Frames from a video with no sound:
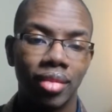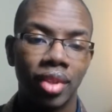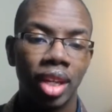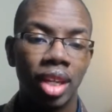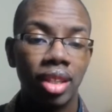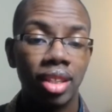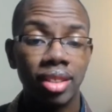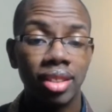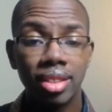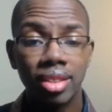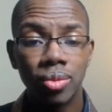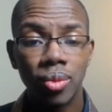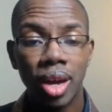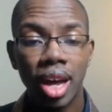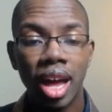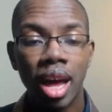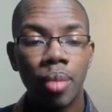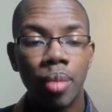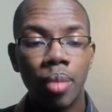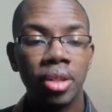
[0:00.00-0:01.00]
This is what
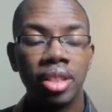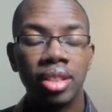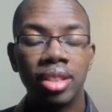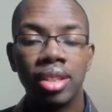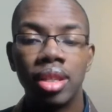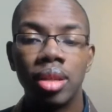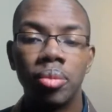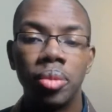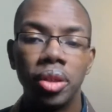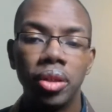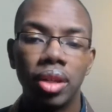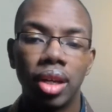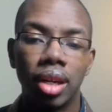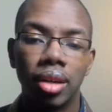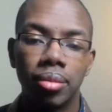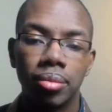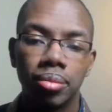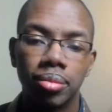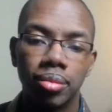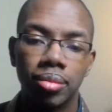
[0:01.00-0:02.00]
happened to the Buddha.
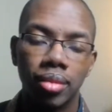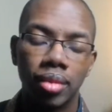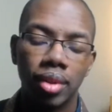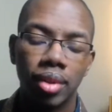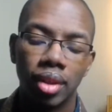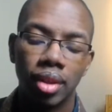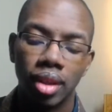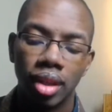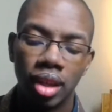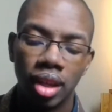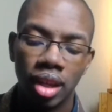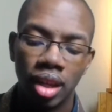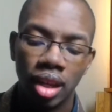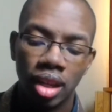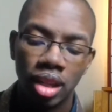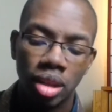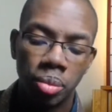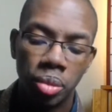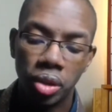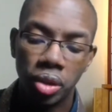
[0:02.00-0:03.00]

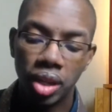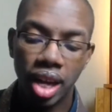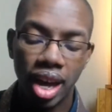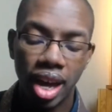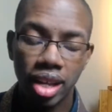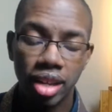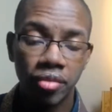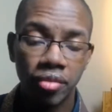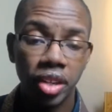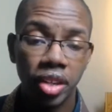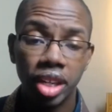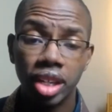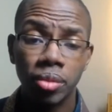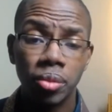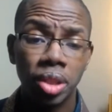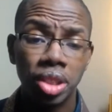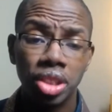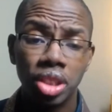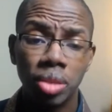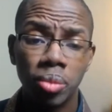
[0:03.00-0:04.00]
The Buddha had a very
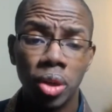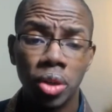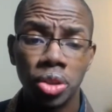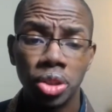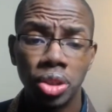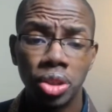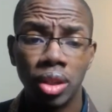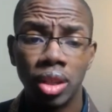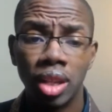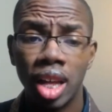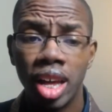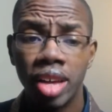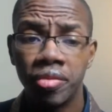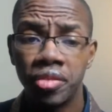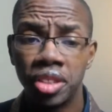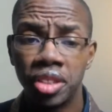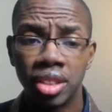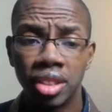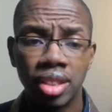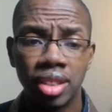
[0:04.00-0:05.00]
rich emotional life,
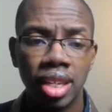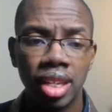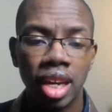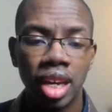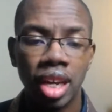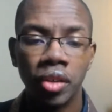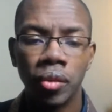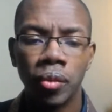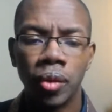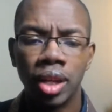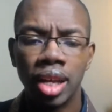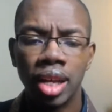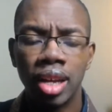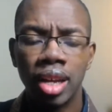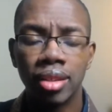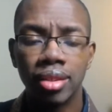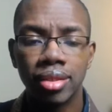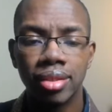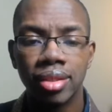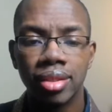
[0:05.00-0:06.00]
just like everyone
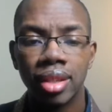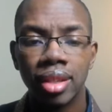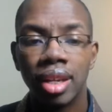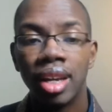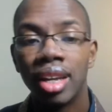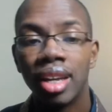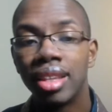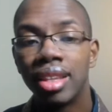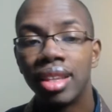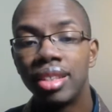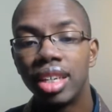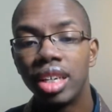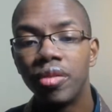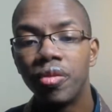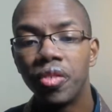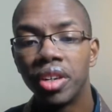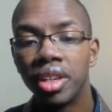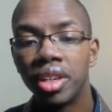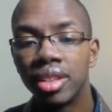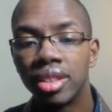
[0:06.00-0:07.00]
else. The
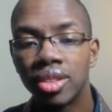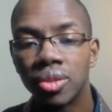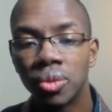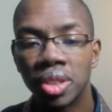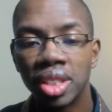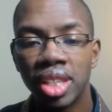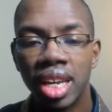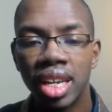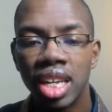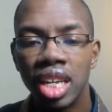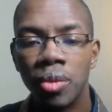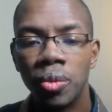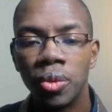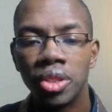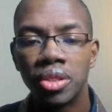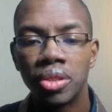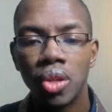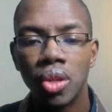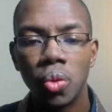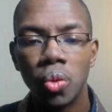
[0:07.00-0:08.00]
difference was that he was
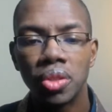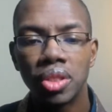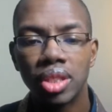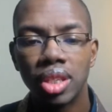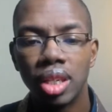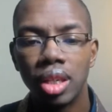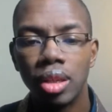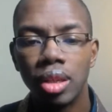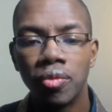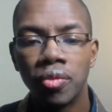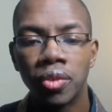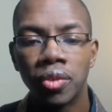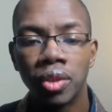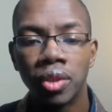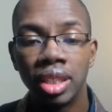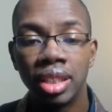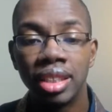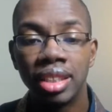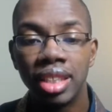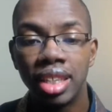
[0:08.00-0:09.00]
so skillful
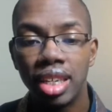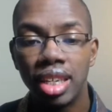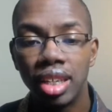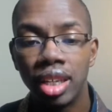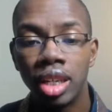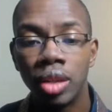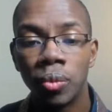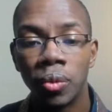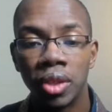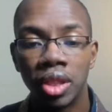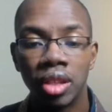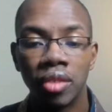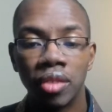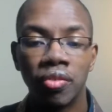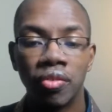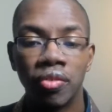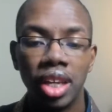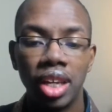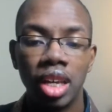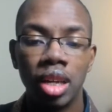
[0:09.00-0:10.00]
in dealing with the
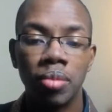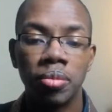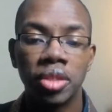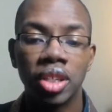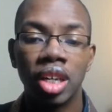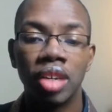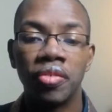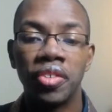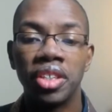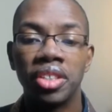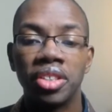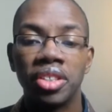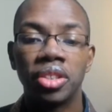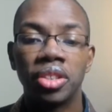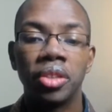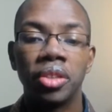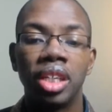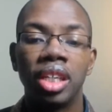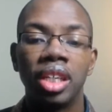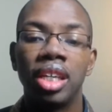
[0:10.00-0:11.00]
flames of his
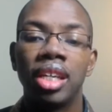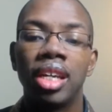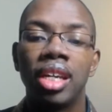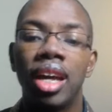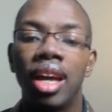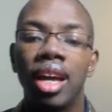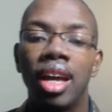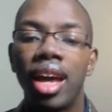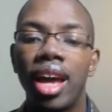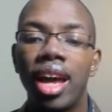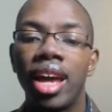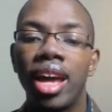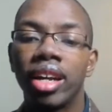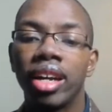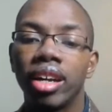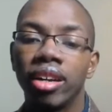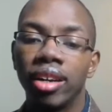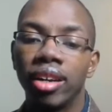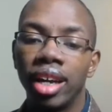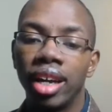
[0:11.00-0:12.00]
greed,
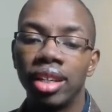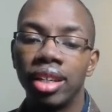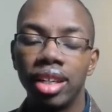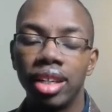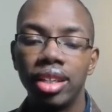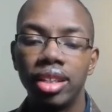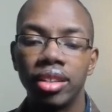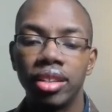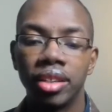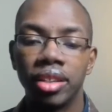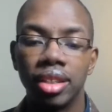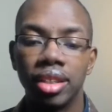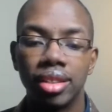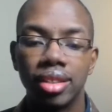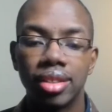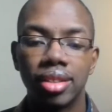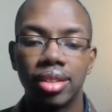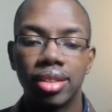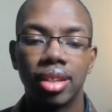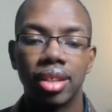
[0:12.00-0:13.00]
anger, and
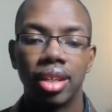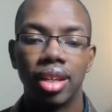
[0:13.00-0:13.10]
ignorance